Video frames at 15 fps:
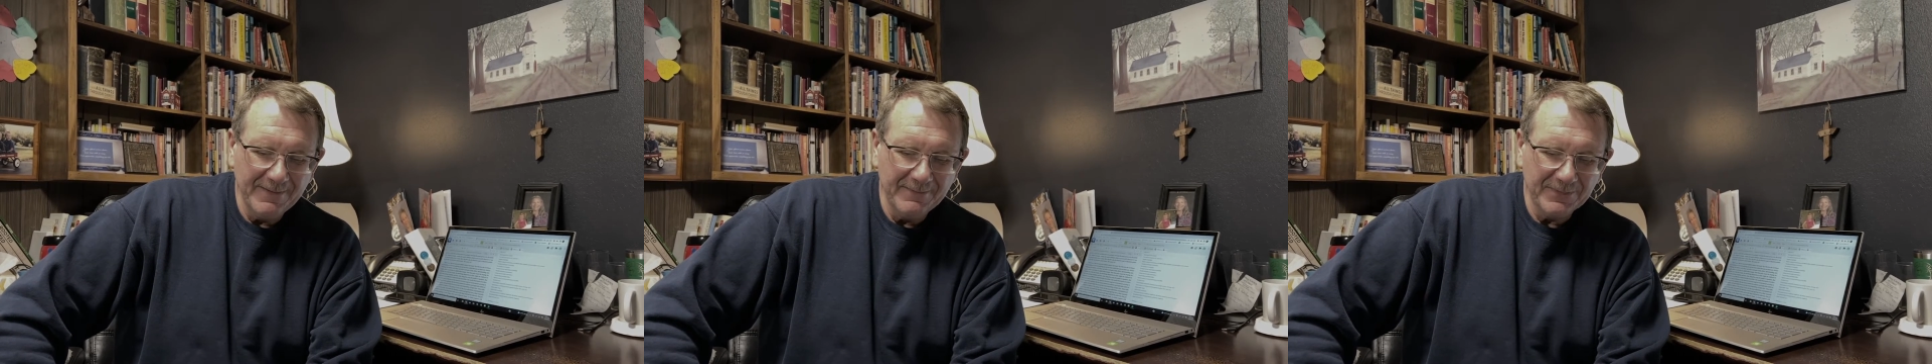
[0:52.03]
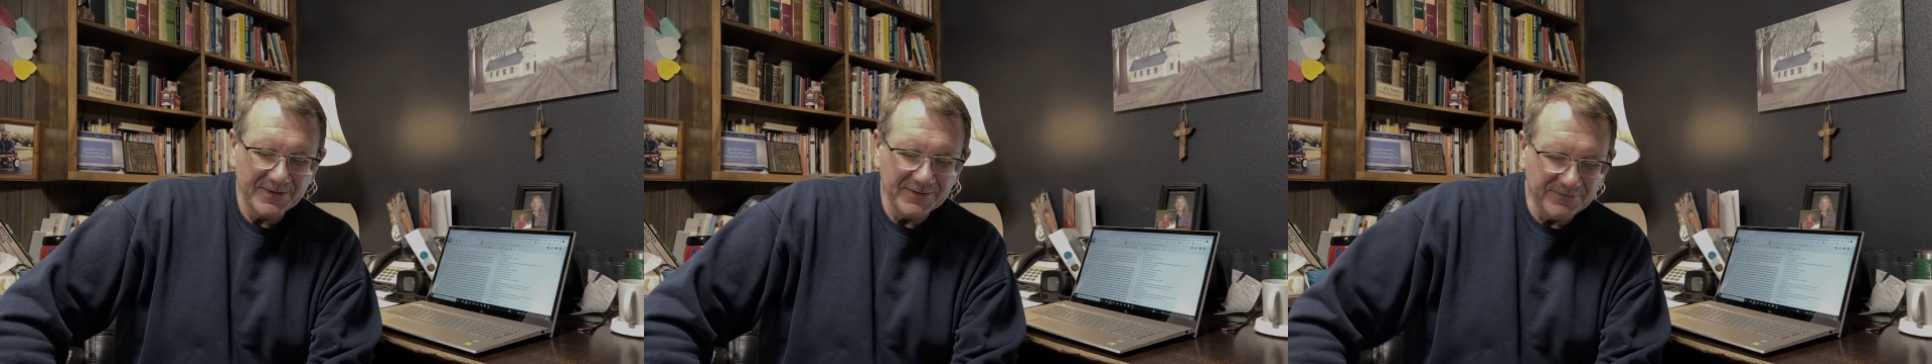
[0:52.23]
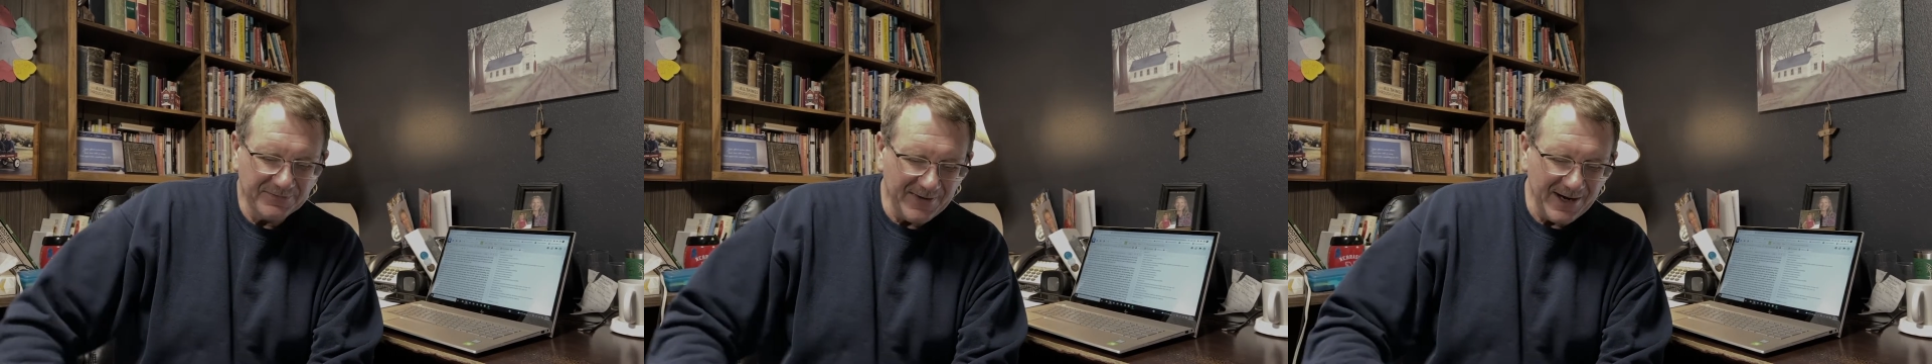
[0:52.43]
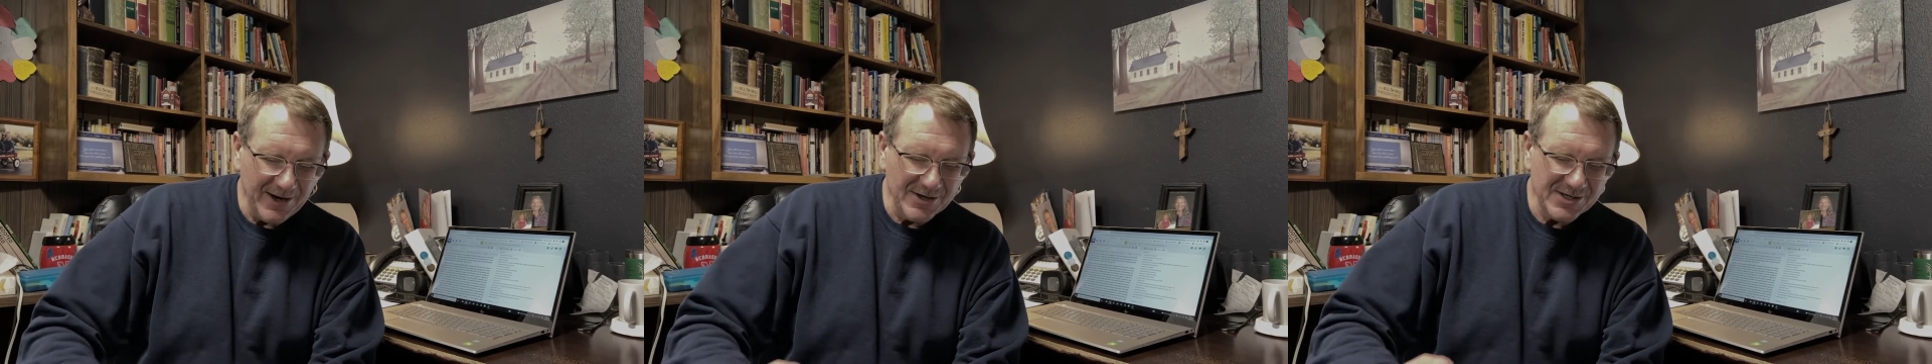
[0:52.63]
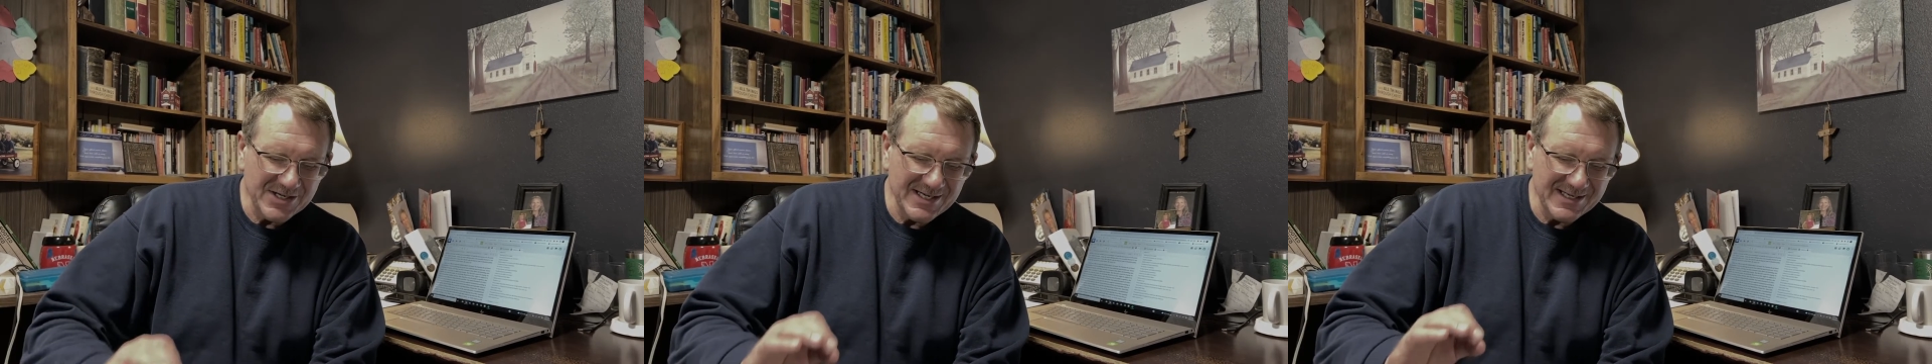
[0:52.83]
The
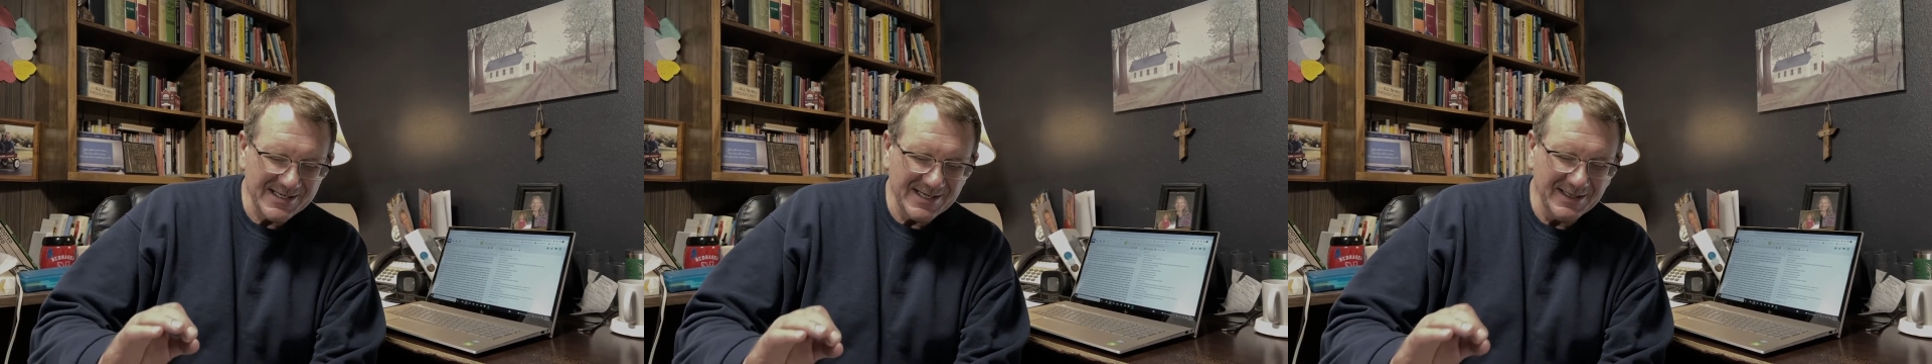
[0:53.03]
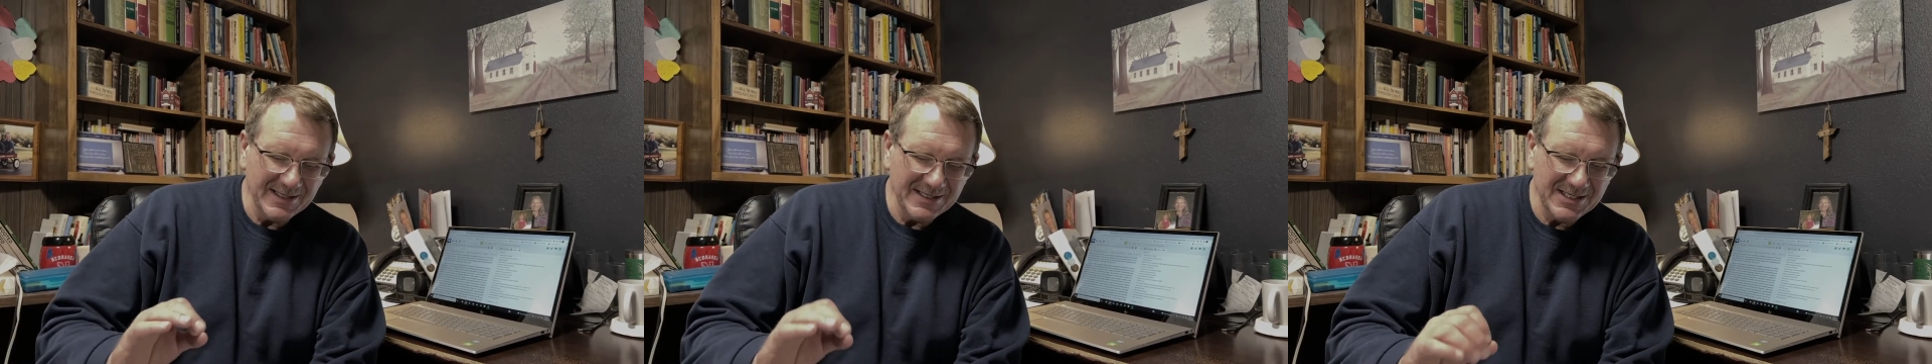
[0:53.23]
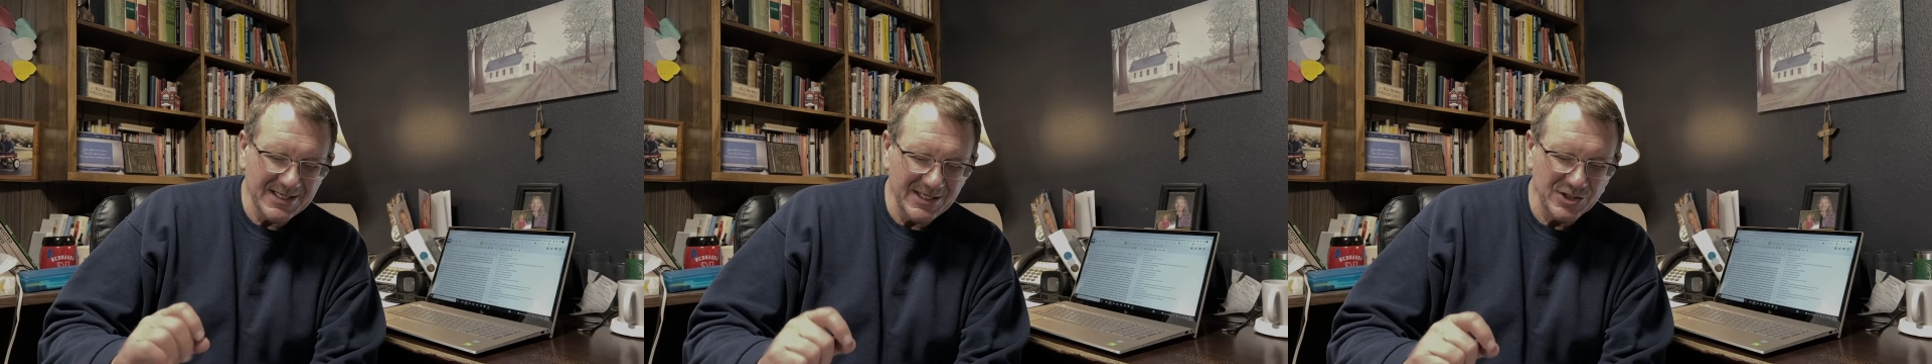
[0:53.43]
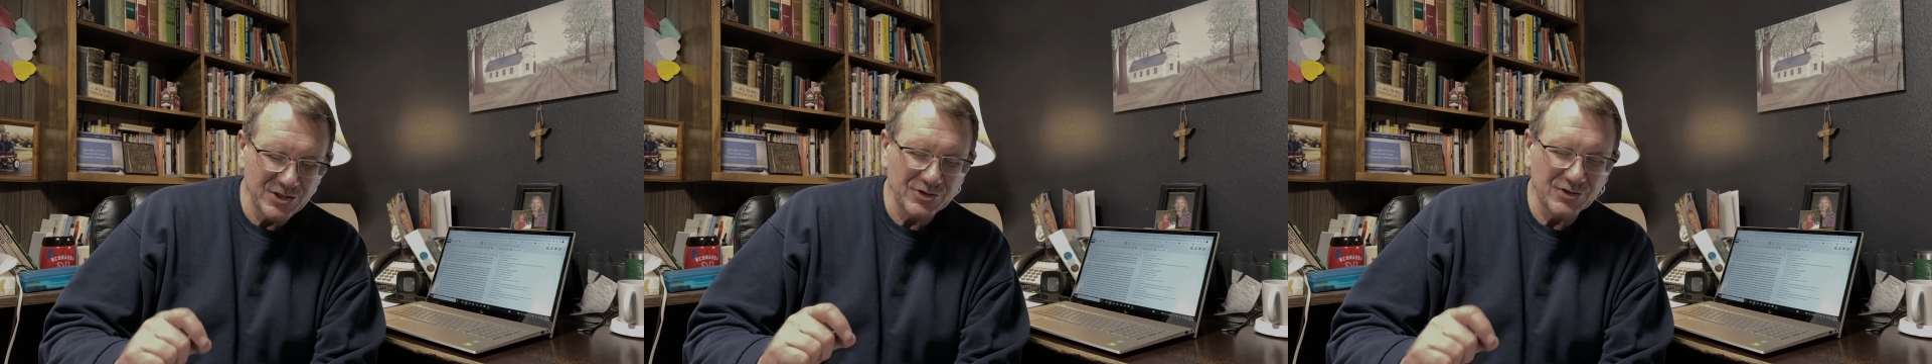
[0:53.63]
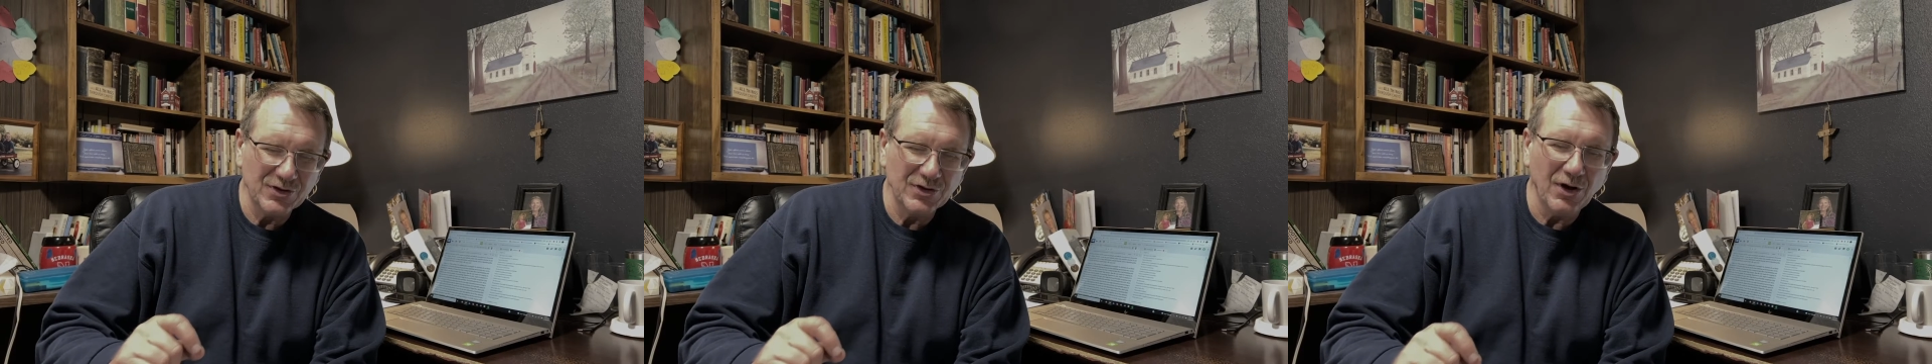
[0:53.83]
Pharisees and the
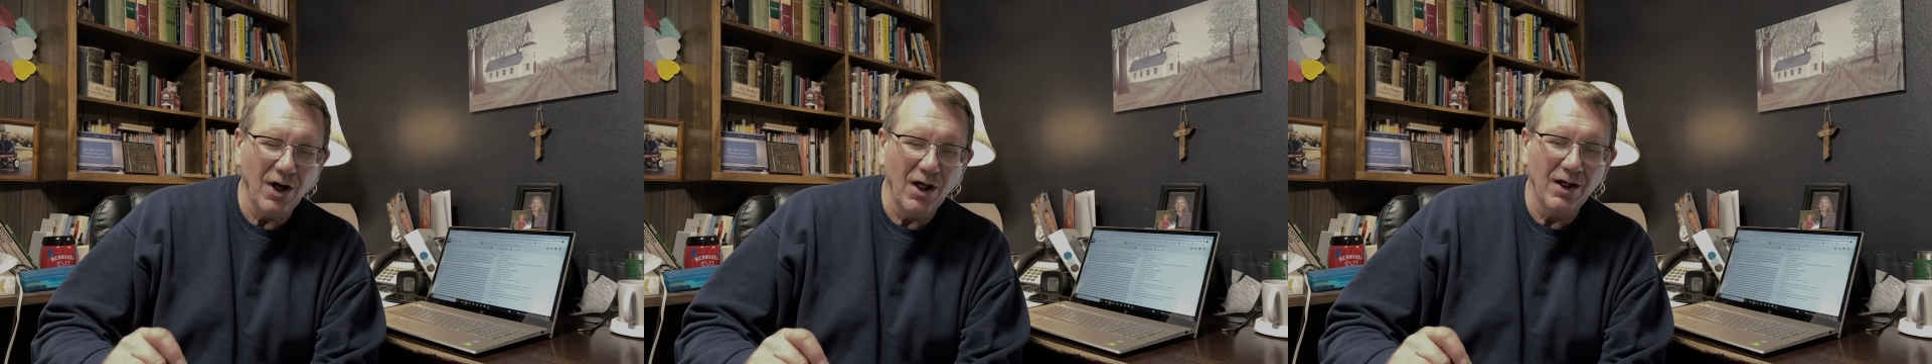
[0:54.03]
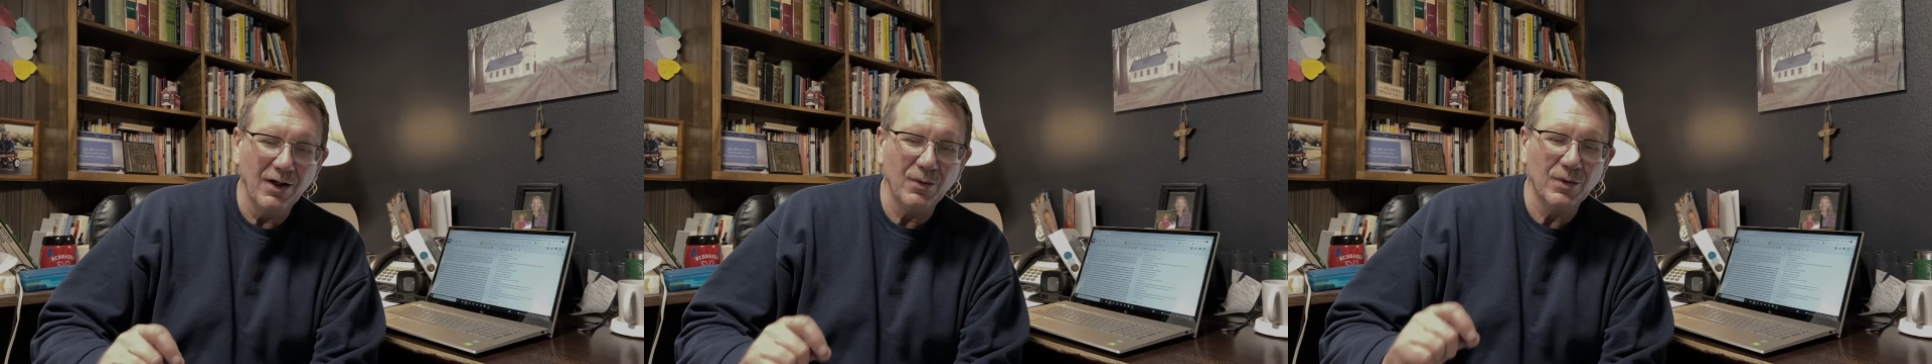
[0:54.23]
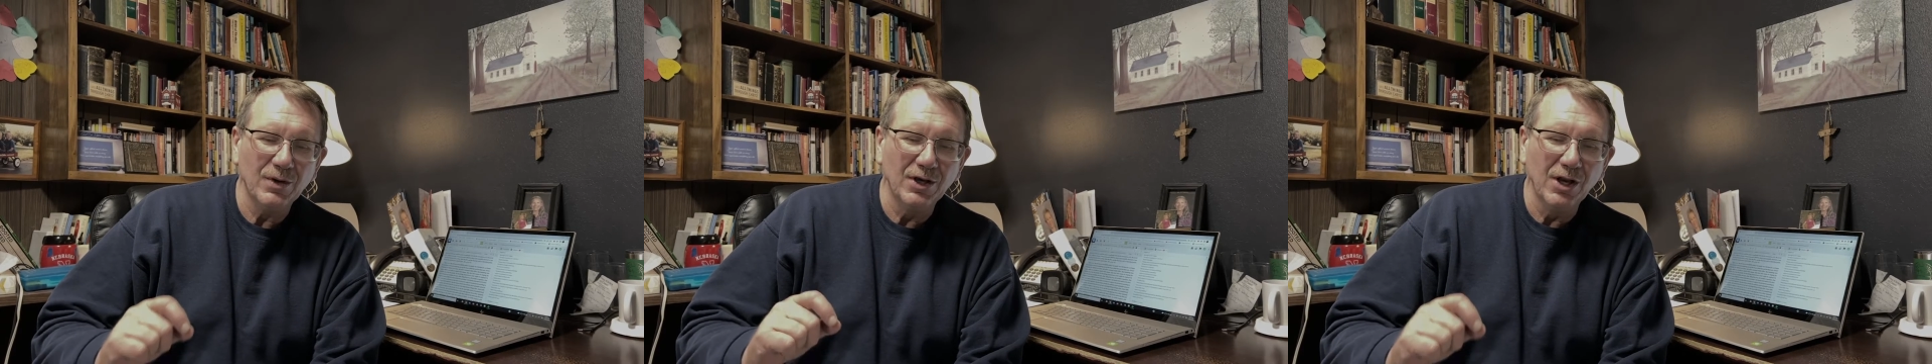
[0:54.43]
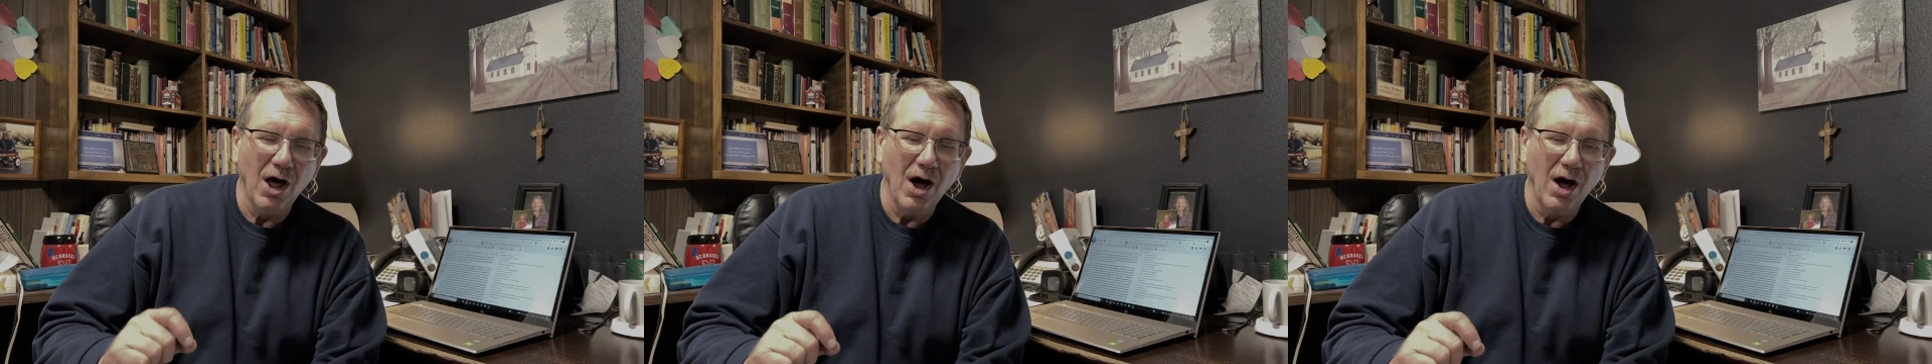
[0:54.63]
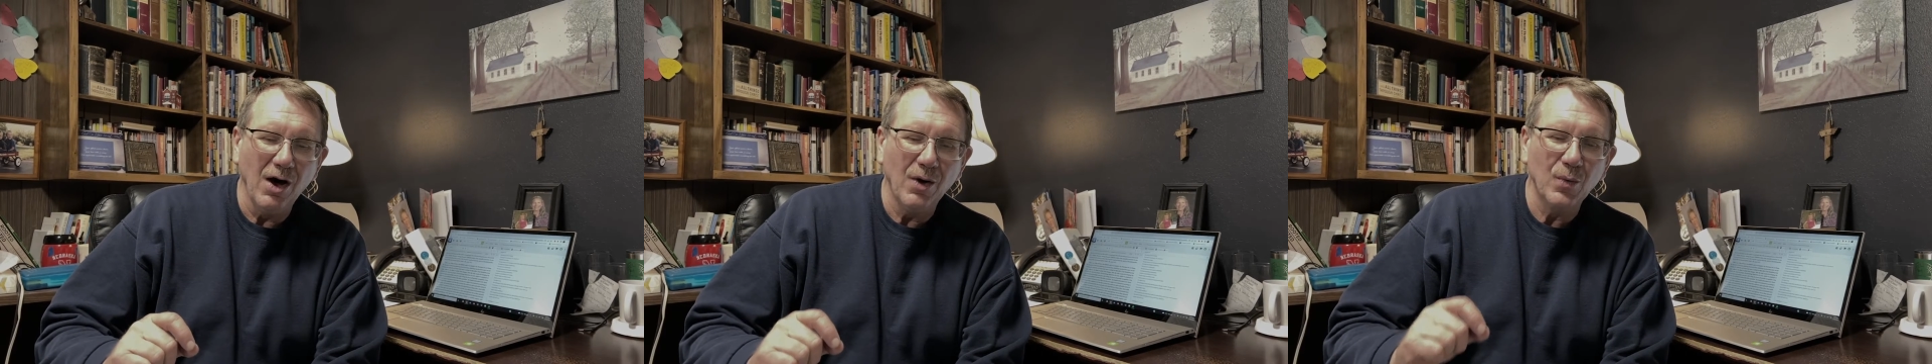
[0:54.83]
teachers of the law